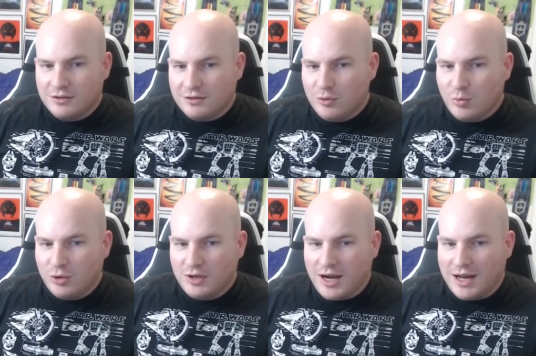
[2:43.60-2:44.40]
you
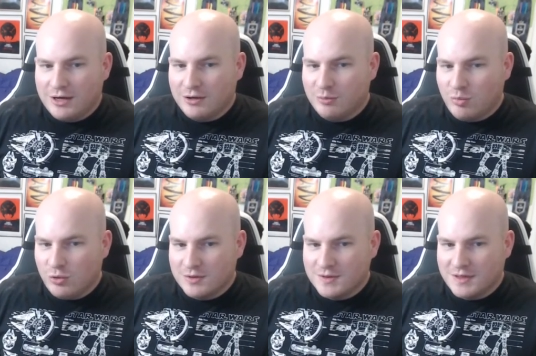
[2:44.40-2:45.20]
put higher
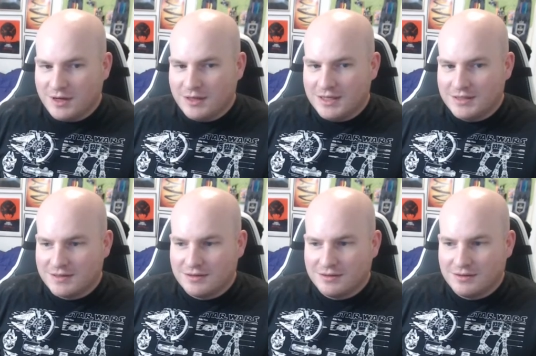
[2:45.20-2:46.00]
importance on
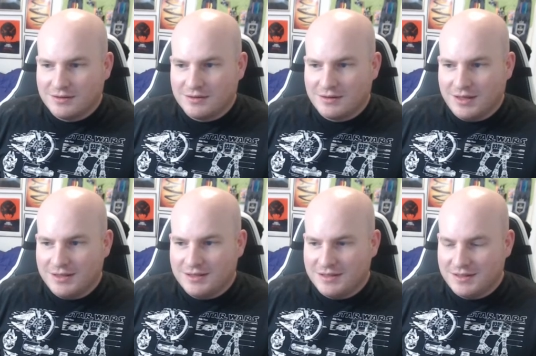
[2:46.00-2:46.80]
its
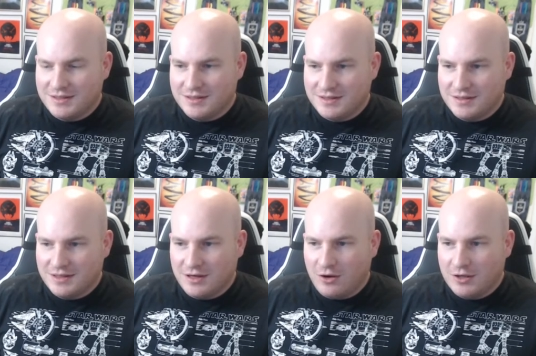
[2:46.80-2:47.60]
existence
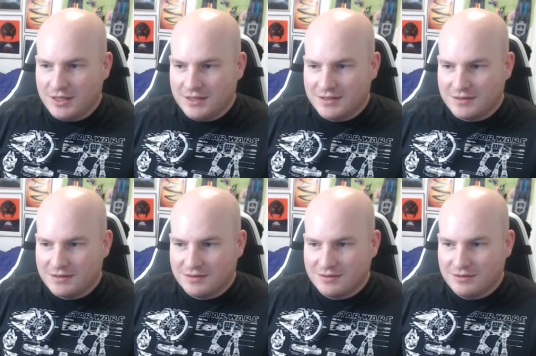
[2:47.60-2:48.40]
than on
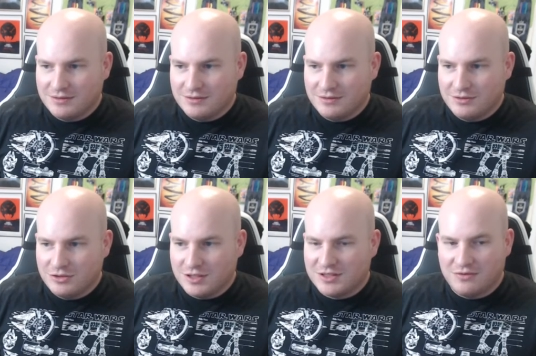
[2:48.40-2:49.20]
its
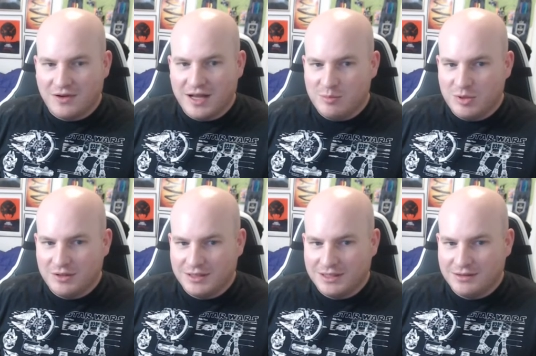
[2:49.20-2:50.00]

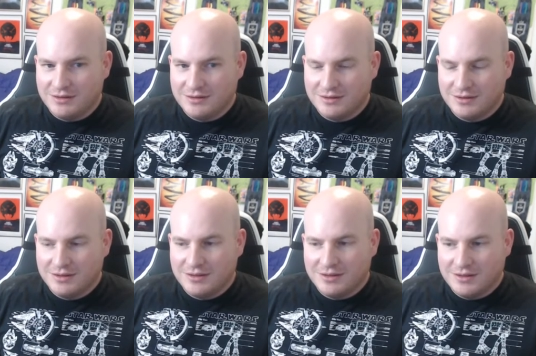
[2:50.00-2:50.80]
justifiability
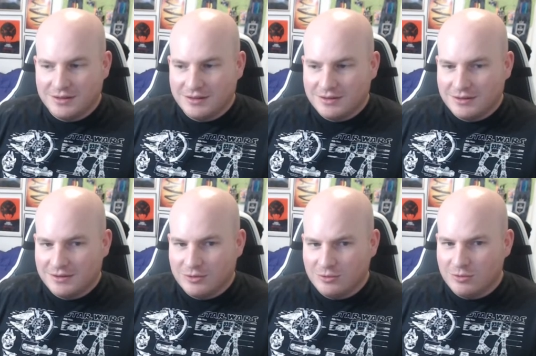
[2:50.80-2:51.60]

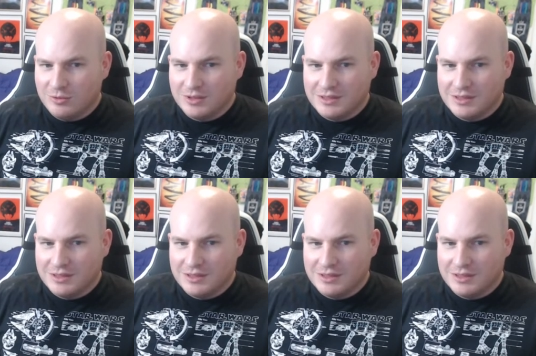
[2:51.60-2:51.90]
ooh